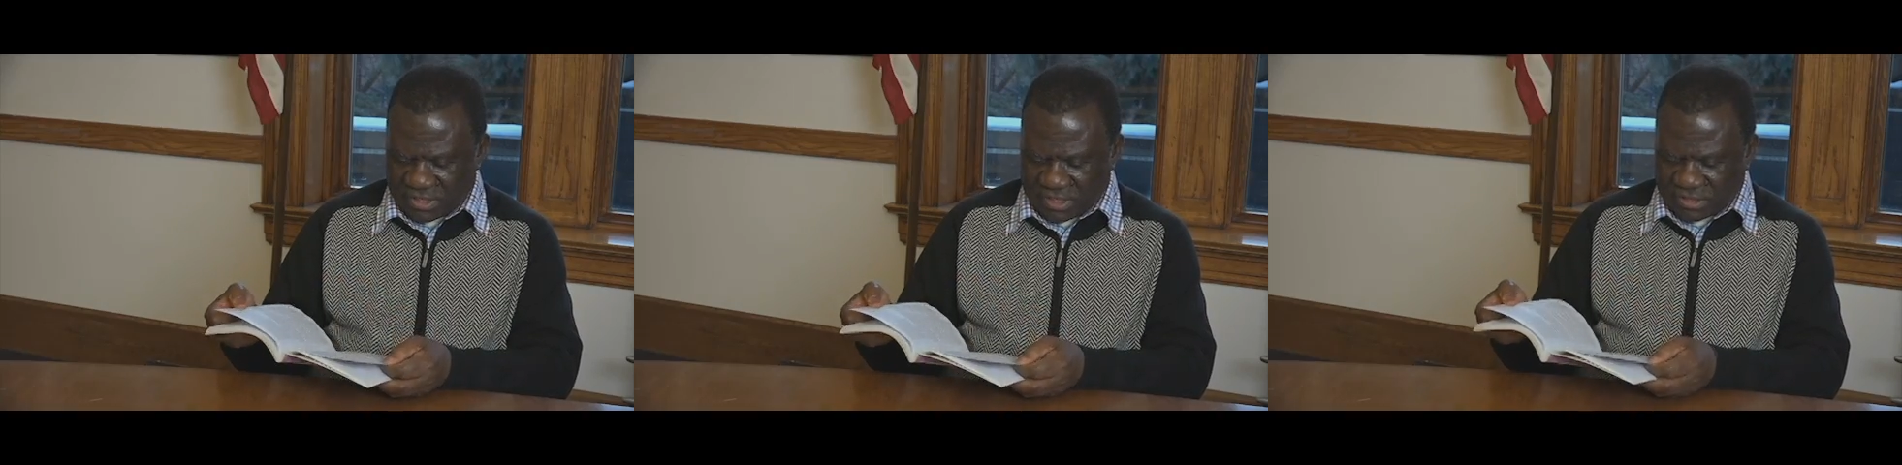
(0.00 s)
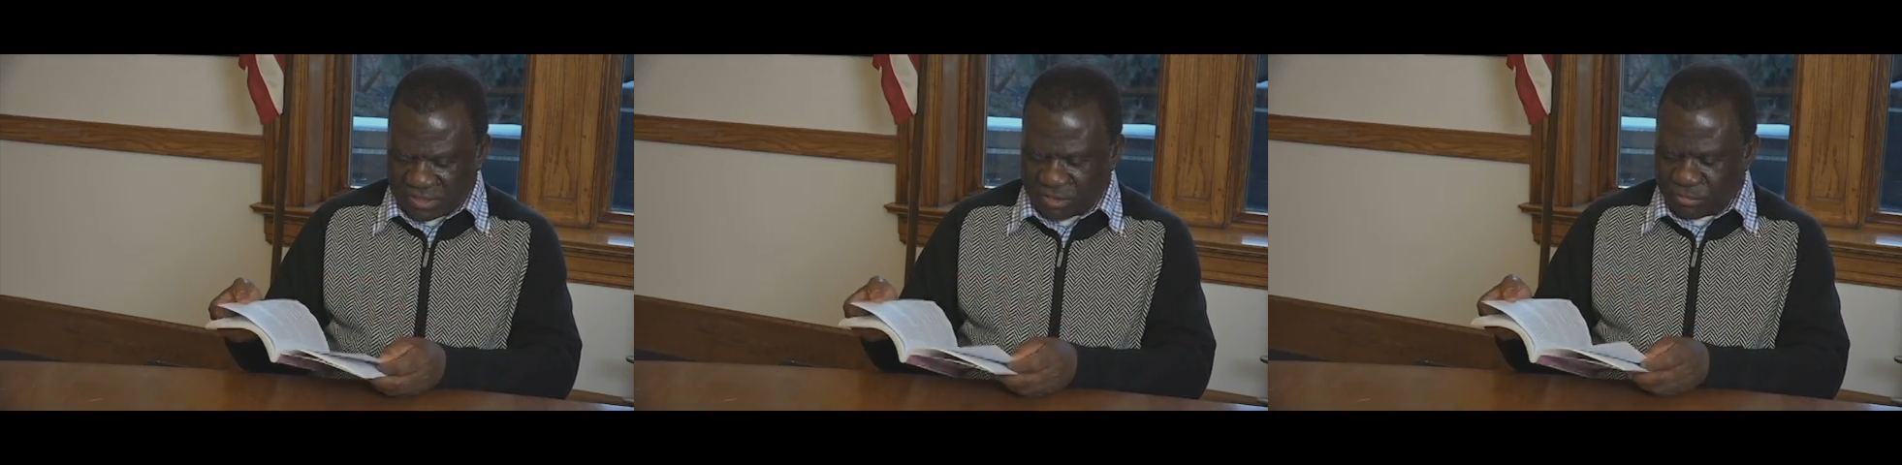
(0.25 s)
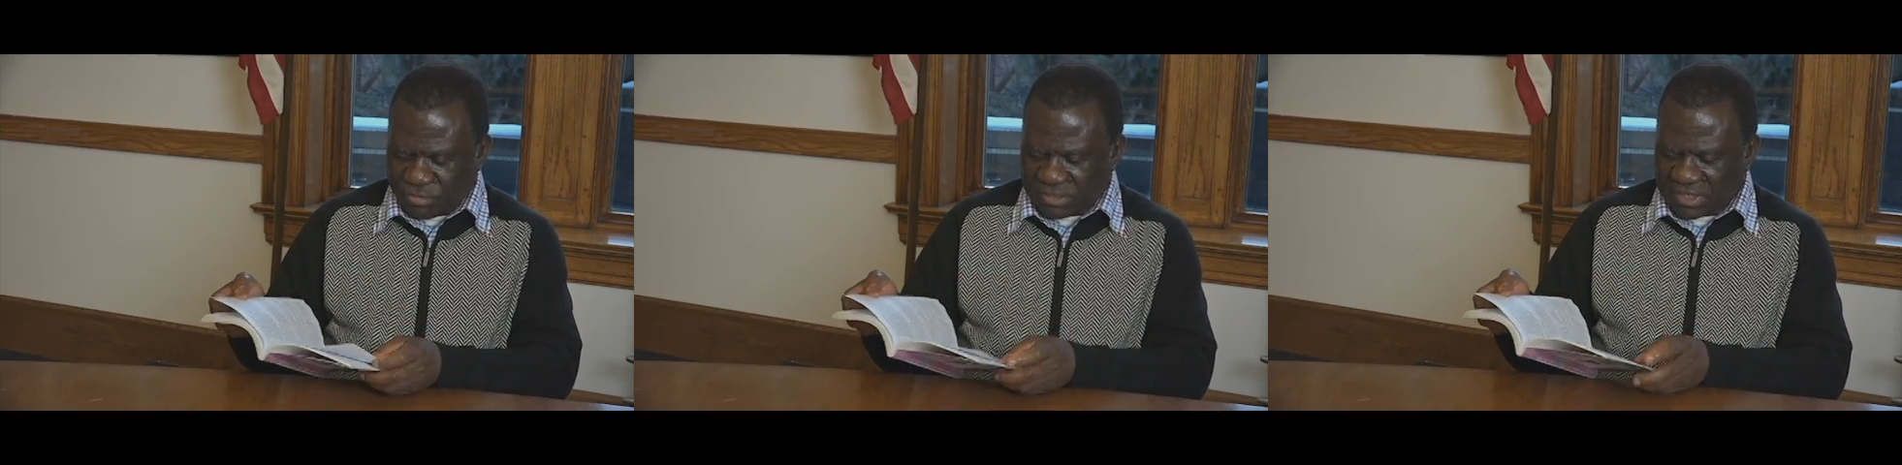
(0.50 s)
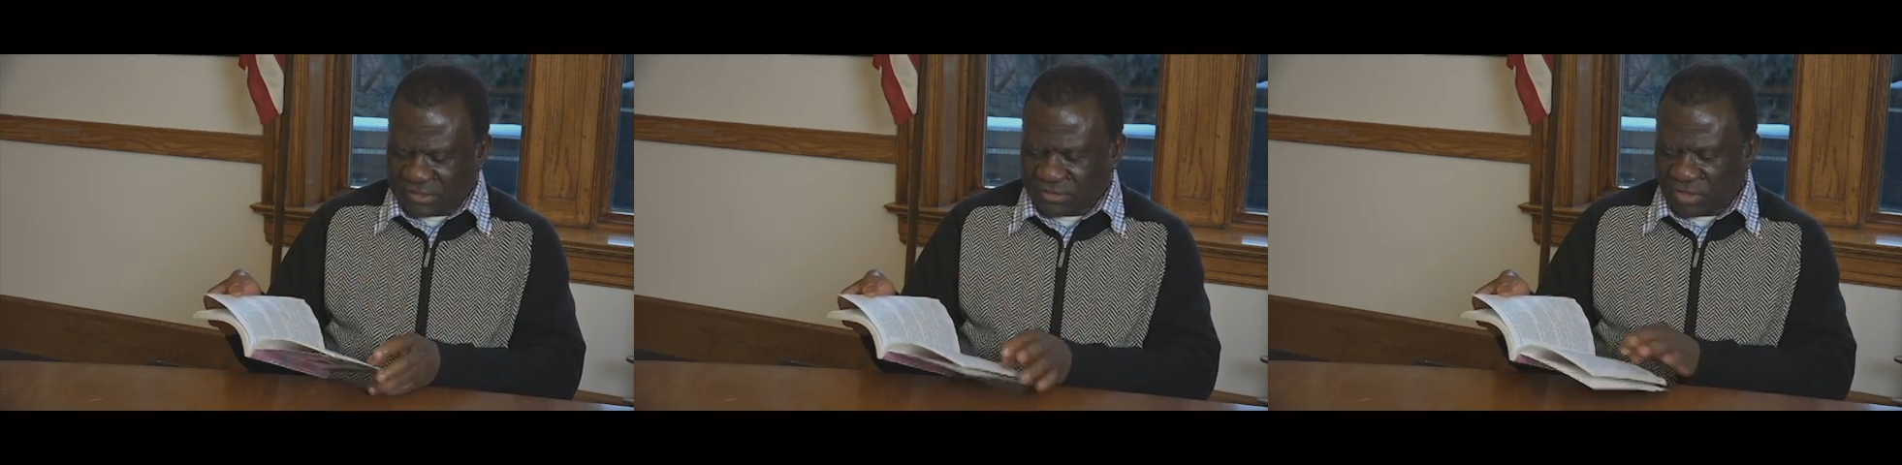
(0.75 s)
It's a book
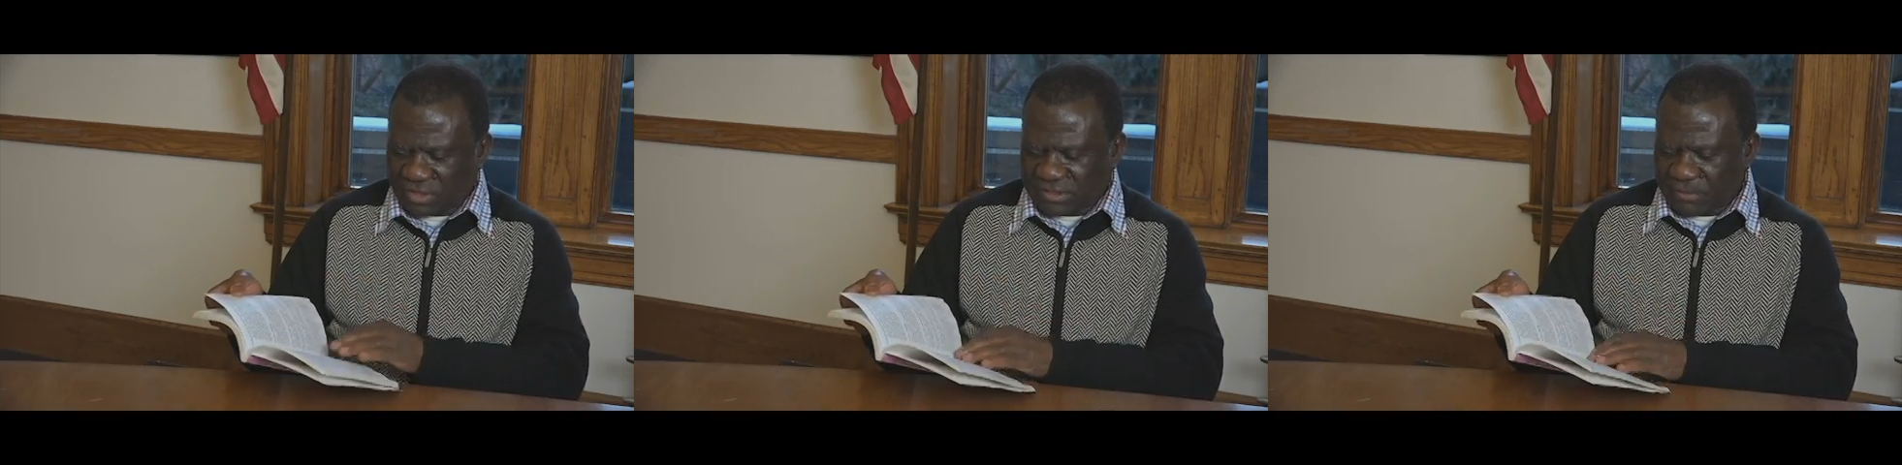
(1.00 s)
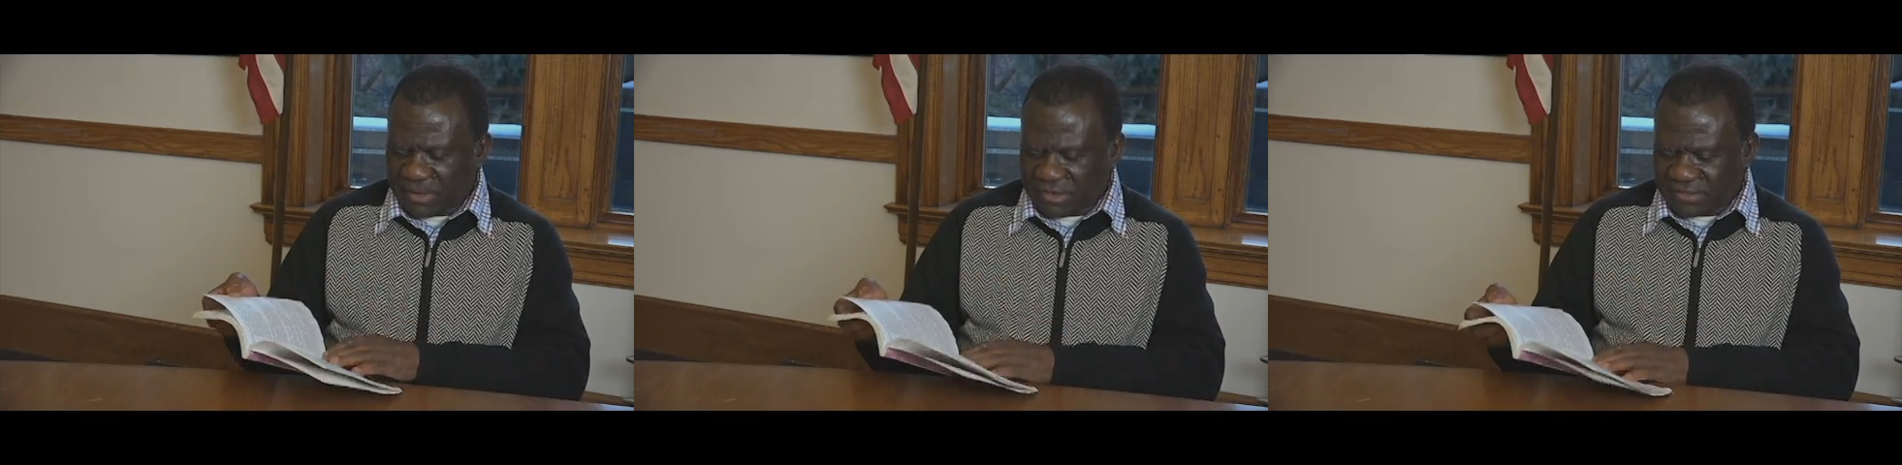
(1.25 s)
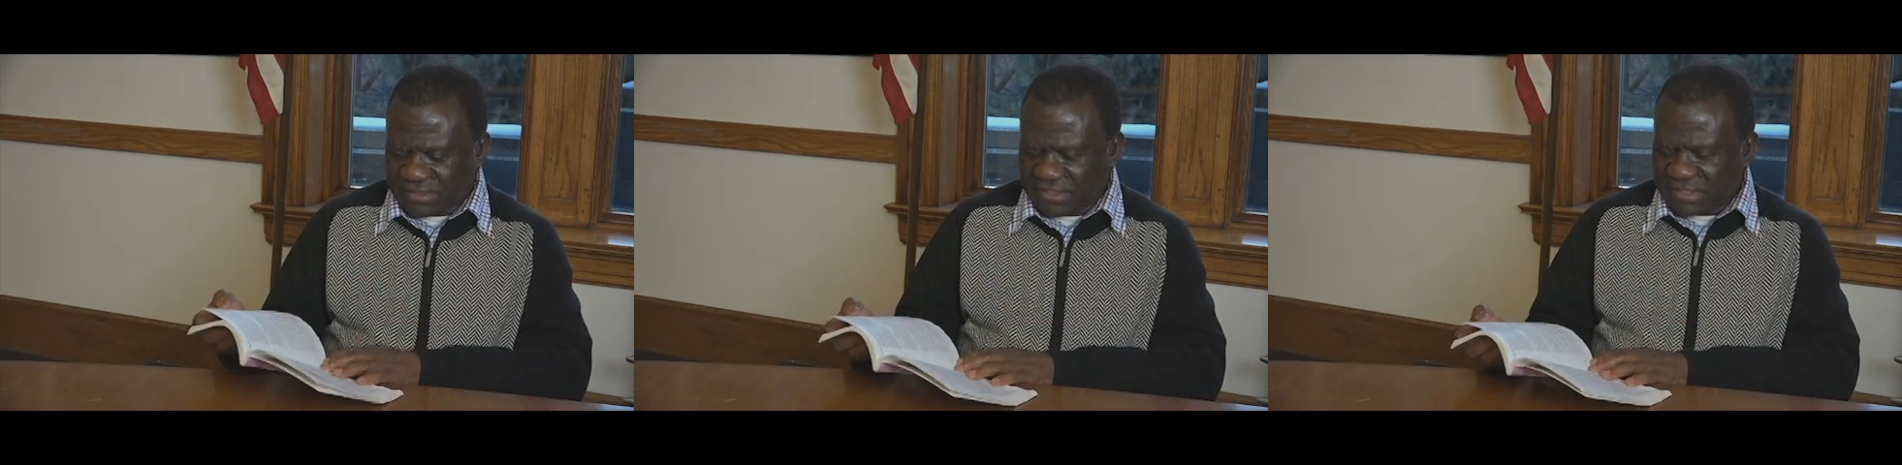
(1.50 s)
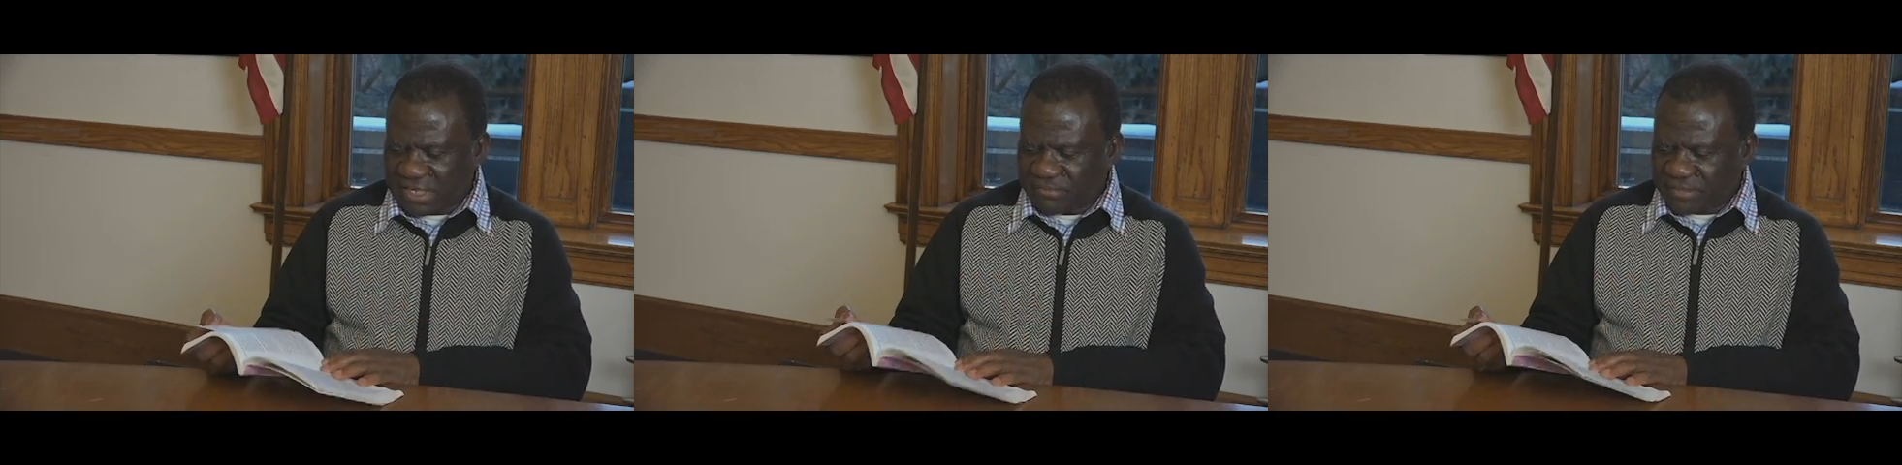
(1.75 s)
that talks about
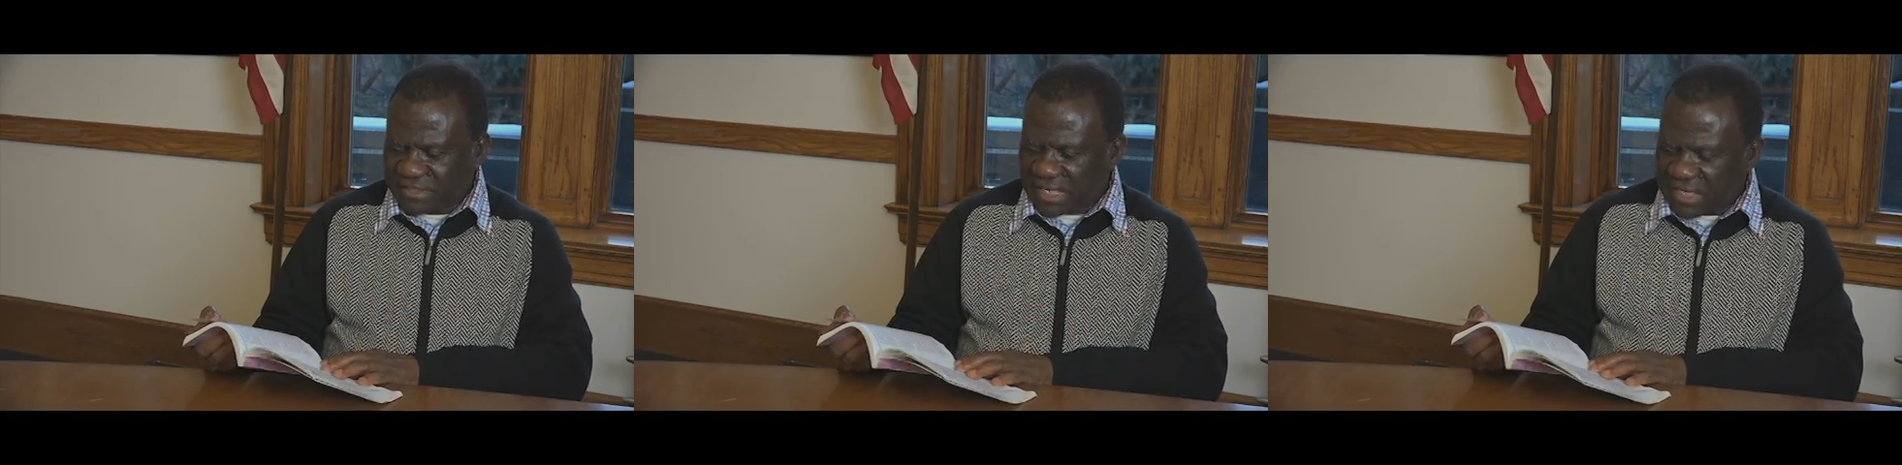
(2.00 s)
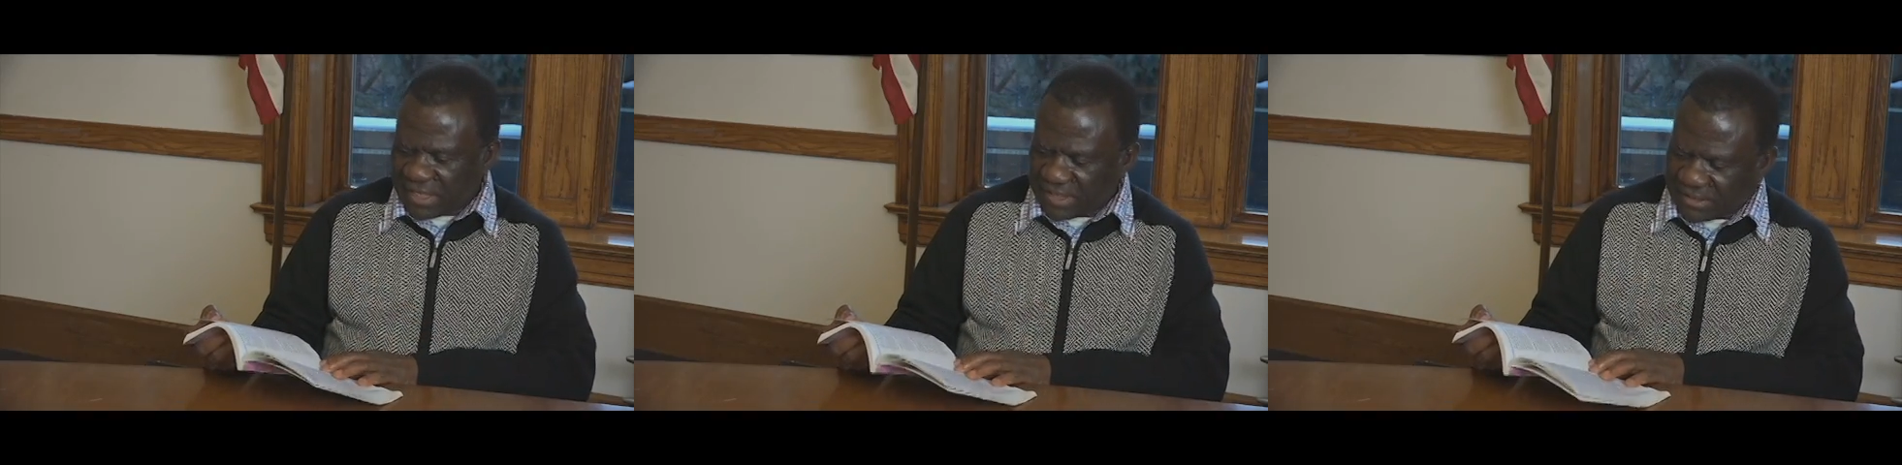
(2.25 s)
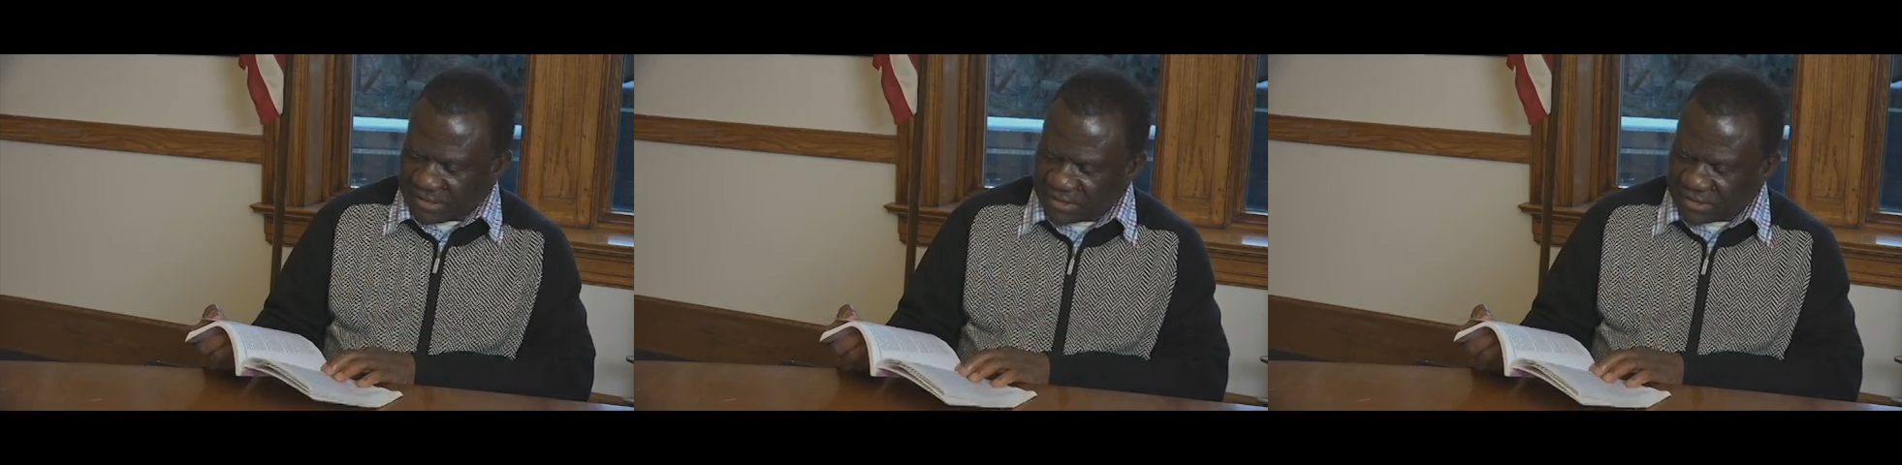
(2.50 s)
system selling,